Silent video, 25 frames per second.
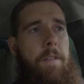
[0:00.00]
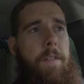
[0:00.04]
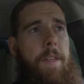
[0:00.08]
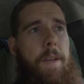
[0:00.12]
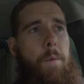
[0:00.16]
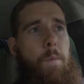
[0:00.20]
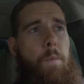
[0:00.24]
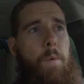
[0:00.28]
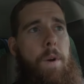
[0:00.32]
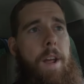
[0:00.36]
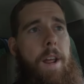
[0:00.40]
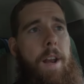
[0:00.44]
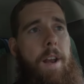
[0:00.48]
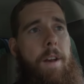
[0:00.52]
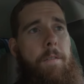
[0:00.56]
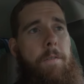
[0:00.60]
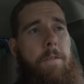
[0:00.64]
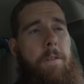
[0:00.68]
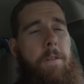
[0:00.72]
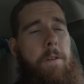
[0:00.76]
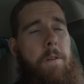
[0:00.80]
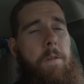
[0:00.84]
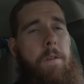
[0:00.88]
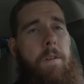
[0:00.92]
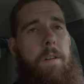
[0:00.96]
They ran
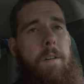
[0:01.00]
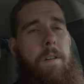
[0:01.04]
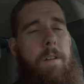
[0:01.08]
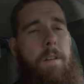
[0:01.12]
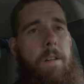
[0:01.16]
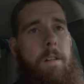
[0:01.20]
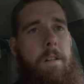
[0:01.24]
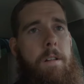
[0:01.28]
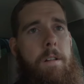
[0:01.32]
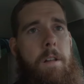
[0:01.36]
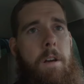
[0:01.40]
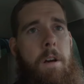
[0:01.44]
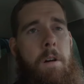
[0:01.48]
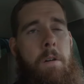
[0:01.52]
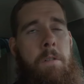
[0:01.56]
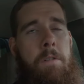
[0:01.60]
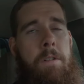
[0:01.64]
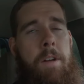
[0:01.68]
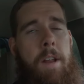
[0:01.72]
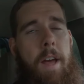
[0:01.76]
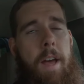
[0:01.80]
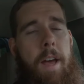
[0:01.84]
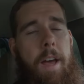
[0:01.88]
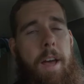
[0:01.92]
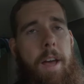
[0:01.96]
it for a
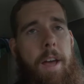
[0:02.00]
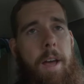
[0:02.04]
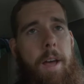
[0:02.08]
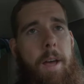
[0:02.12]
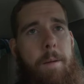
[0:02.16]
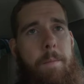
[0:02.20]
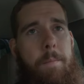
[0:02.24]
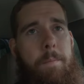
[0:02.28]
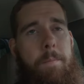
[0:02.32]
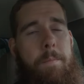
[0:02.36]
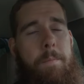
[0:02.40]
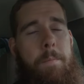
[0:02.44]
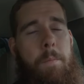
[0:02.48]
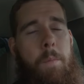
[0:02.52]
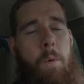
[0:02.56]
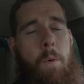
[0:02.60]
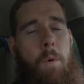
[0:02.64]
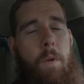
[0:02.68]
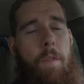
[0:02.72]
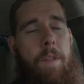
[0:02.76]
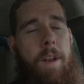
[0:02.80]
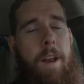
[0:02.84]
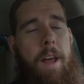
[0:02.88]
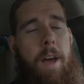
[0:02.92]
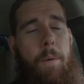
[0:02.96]
long time,
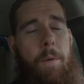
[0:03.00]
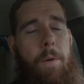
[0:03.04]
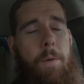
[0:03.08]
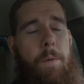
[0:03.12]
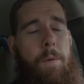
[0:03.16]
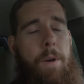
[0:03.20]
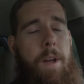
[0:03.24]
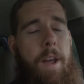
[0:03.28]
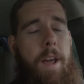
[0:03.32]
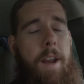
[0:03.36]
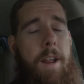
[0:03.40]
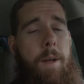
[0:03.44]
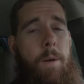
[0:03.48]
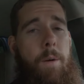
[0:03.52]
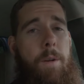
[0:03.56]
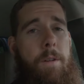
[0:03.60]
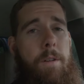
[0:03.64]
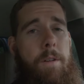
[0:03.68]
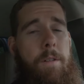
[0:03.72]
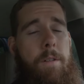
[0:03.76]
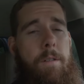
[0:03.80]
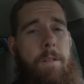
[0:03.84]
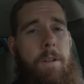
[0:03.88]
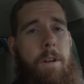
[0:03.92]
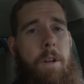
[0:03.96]
more than I would have ran it,
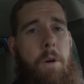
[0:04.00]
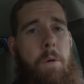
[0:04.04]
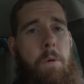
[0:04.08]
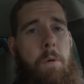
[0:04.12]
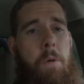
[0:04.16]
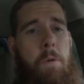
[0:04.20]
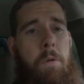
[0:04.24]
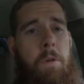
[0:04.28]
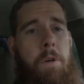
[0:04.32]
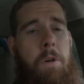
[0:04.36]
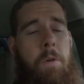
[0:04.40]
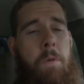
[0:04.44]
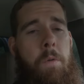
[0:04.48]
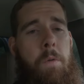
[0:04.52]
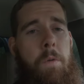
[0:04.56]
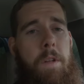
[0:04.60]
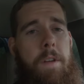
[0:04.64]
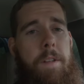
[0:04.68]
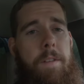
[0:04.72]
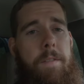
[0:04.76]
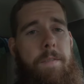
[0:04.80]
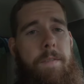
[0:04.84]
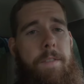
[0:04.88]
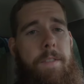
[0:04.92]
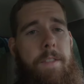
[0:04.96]
low on
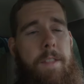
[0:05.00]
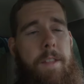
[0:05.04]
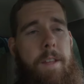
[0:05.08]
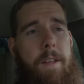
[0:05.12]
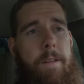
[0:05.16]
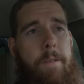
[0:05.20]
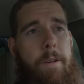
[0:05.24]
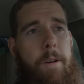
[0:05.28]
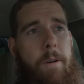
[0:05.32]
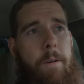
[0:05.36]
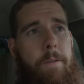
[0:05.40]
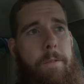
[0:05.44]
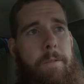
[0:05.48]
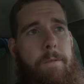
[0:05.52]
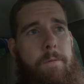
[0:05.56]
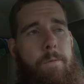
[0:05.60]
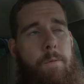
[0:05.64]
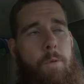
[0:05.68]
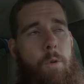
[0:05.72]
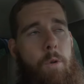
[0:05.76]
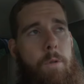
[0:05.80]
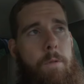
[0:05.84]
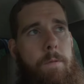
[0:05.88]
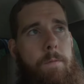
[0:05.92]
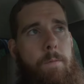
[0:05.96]
coolant,
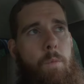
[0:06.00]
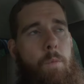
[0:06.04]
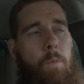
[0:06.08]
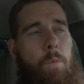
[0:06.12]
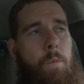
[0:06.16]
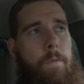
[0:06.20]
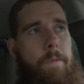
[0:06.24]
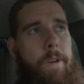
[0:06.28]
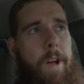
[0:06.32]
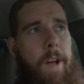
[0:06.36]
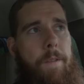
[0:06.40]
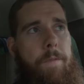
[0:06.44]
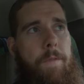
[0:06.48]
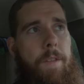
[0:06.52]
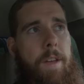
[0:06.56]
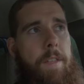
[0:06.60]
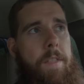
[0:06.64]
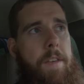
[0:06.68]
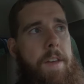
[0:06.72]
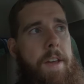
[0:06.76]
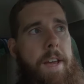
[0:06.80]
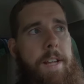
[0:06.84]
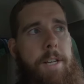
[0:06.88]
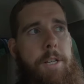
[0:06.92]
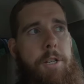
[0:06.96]
or I
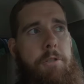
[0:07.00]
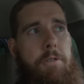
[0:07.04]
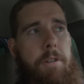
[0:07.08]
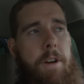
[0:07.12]
think they had